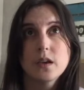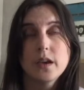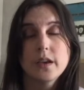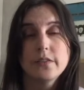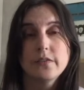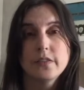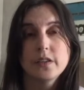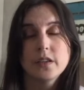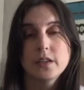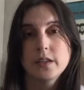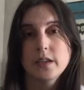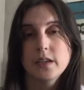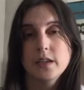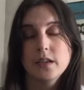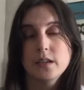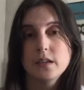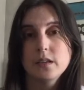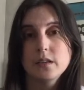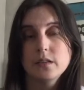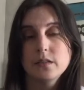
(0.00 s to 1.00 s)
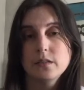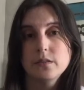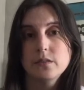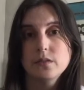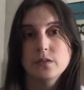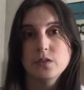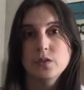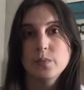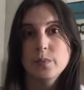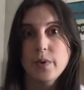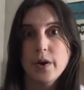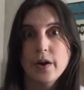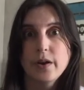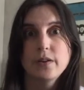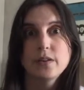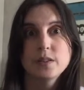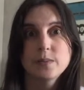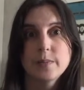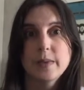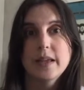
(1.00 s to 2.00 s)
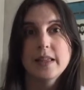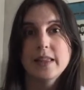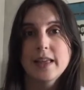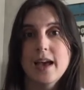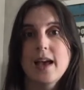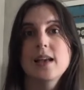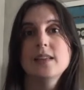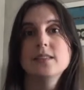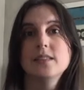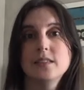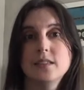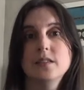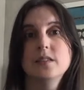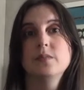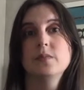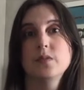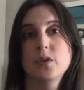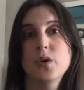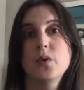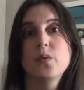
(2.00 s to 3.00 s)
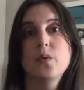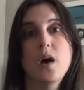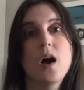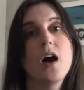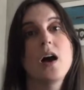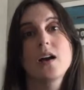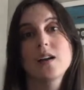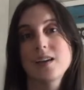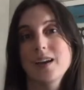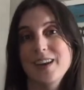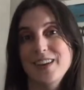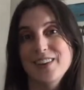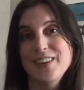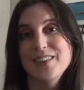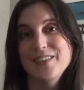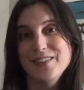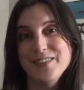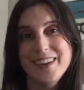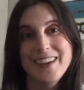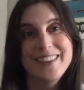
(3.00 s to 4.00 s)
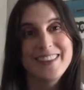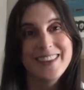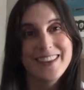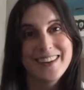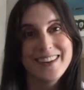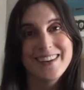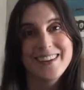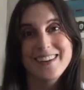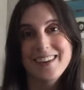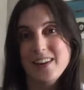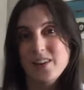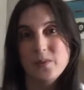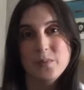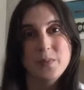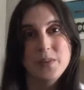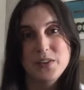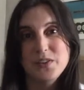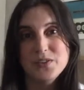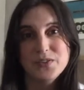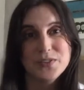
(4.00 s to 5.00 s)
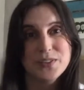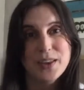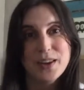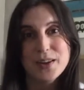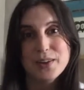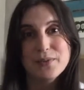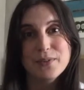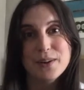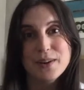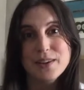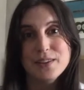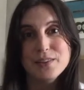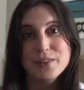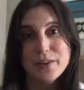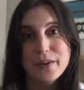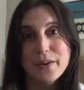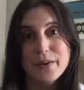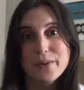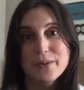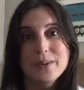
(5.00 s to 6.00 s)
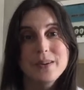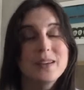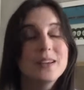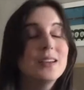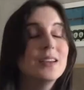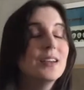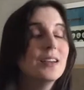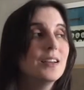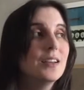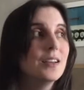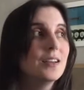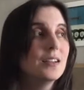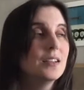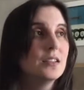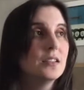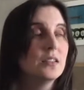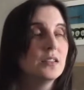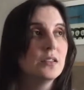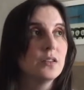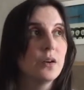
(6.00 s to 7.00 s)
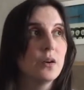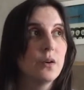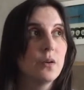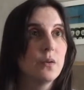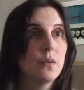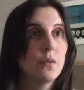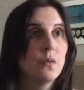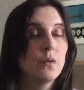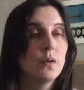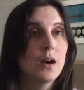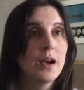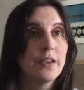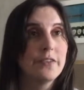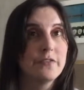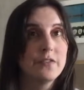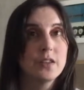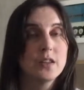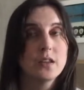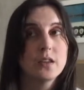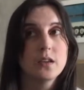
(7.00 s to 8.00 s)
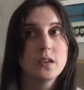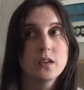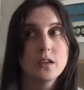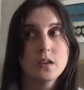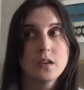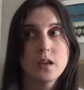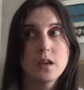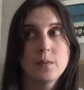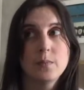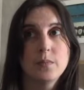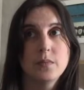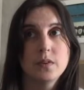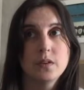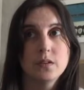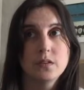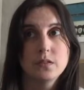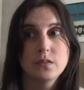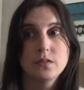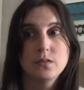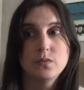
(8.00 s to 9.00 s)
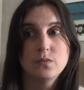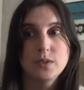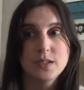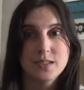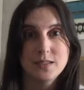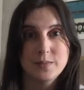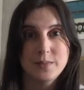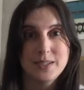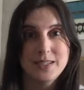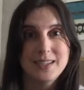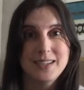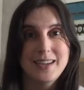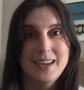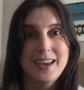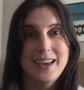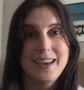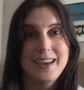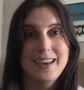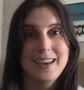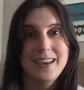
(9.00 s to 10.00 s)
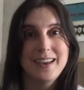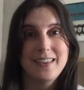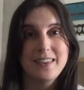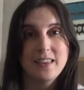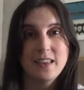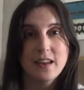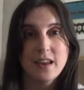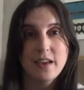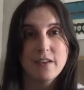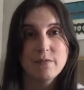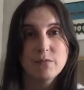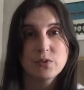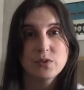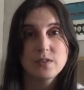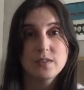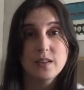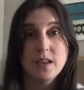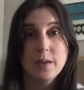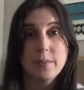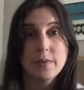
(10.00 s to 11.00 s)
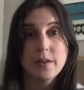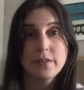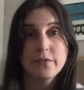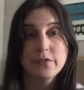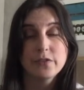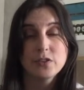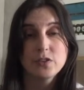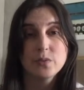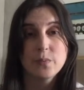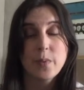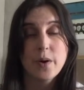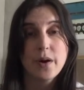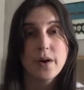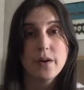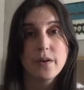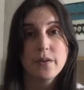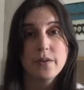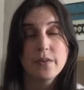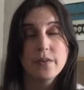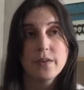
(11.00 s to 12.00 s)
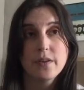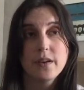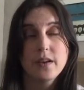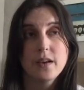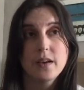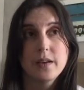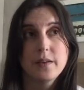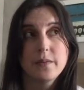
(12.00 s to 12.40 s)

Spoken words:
I feel like tomorrow is my last hurrah, kind of, and then it'll be just getting ready to go. So I feel like I'm gonna rest a bit today and then have more stamina for tomorrow.